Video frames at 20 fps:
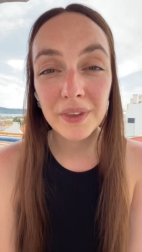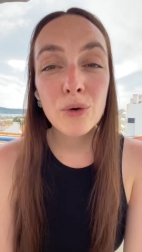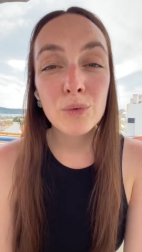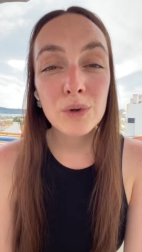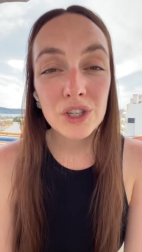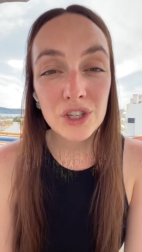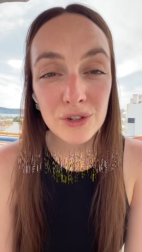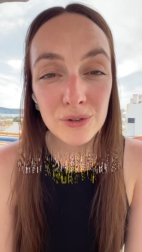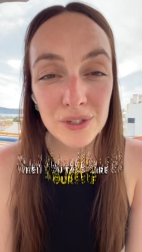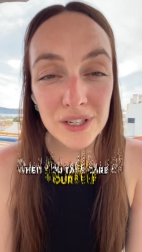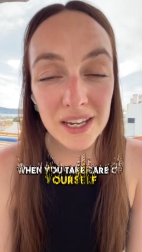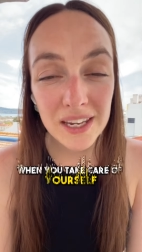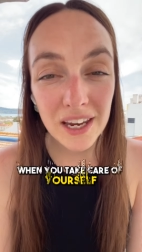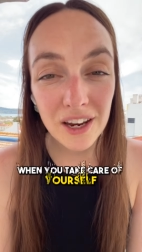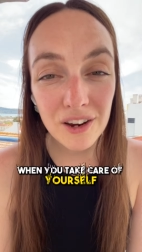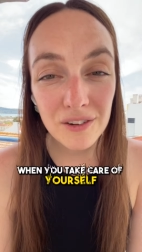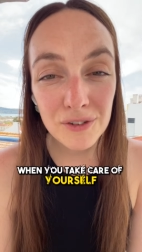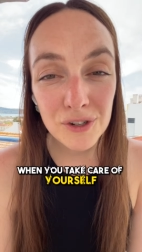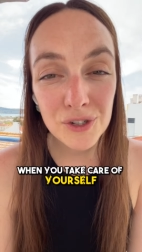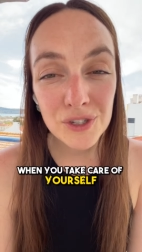When you take
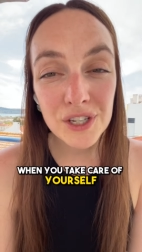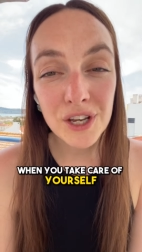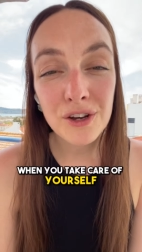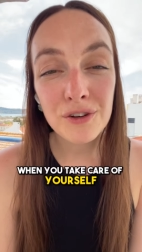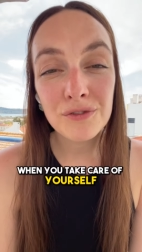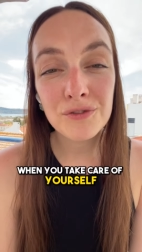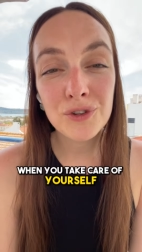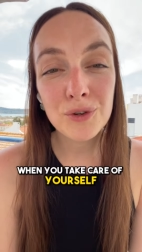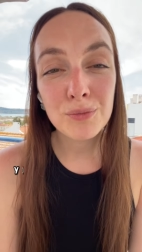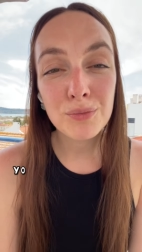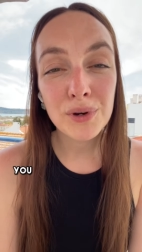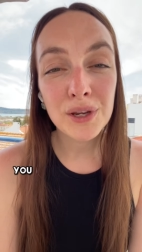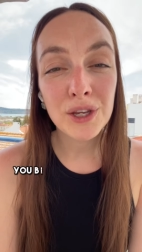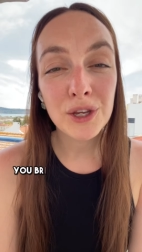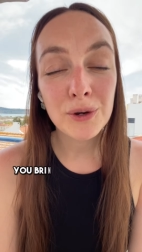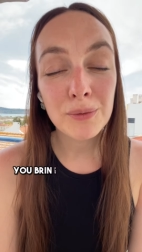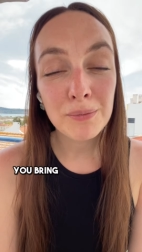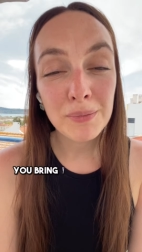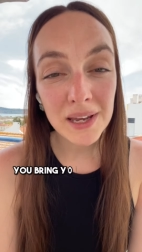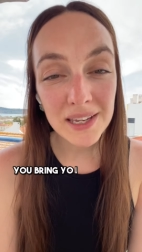care of yourself, you bring
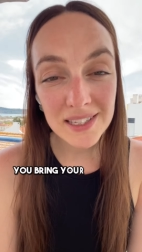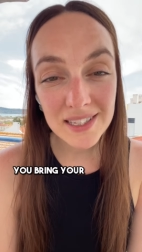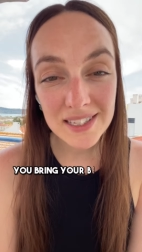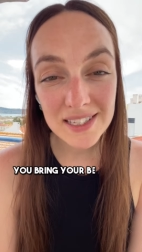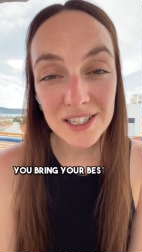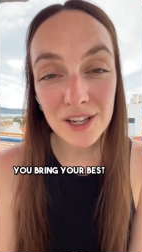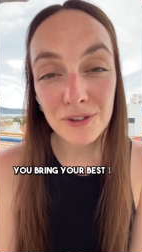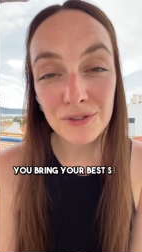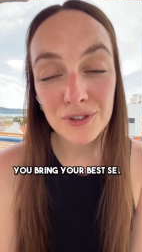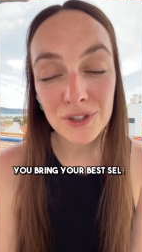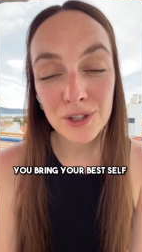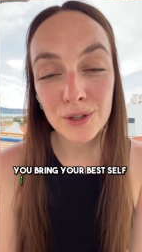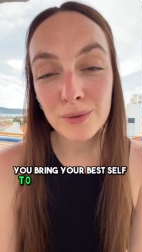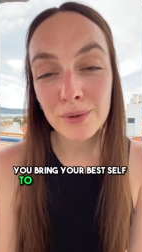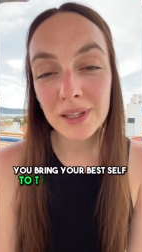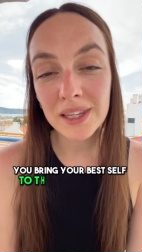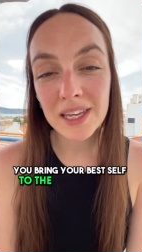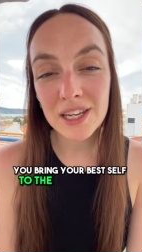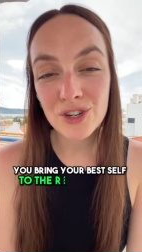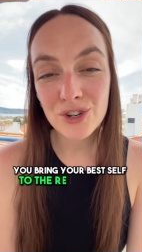your best self to the
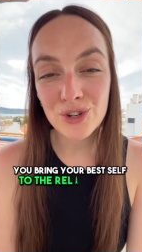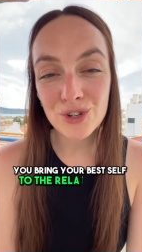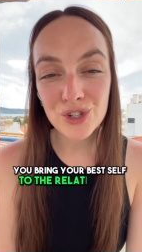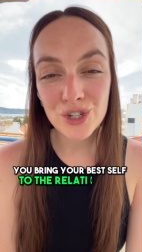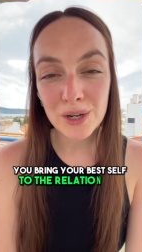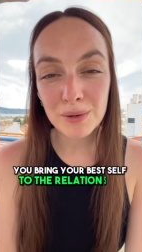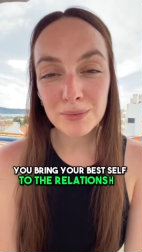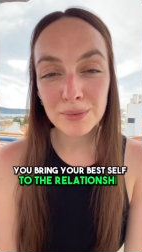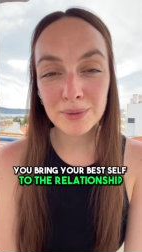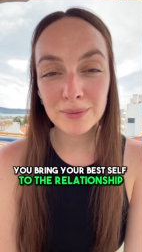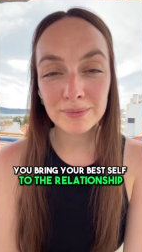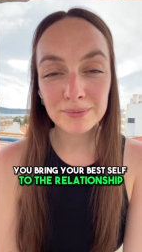relationship.